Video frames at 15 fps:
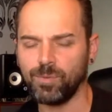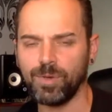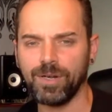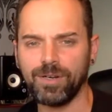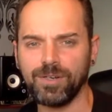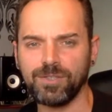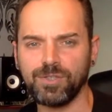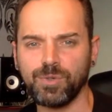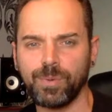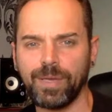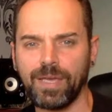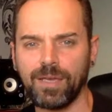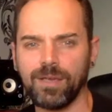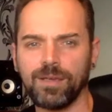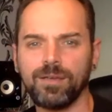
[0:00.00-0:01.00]
We're not
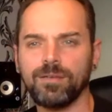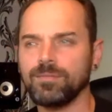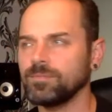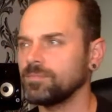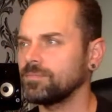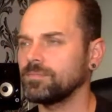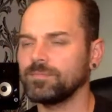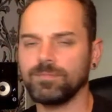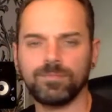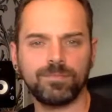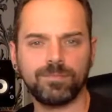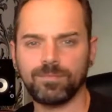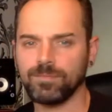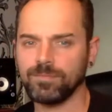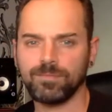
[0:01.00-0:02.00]
doing
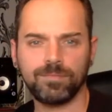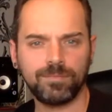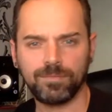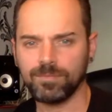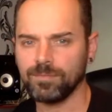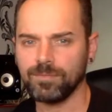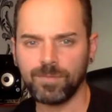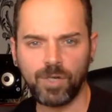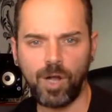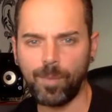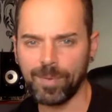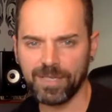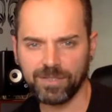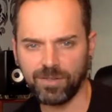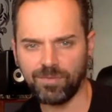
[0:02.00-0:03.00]

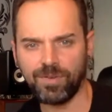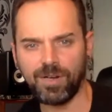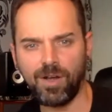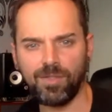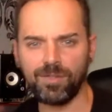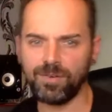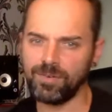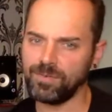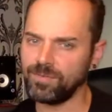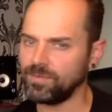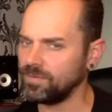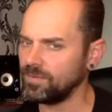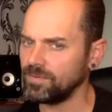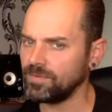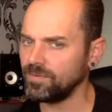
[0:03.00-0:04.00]
copies of another
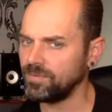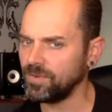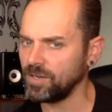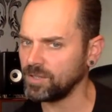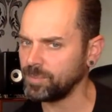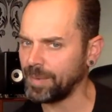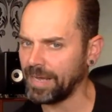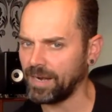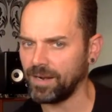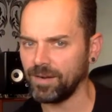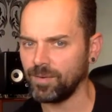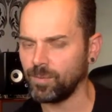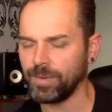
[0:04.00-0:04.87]
fuzz pedal.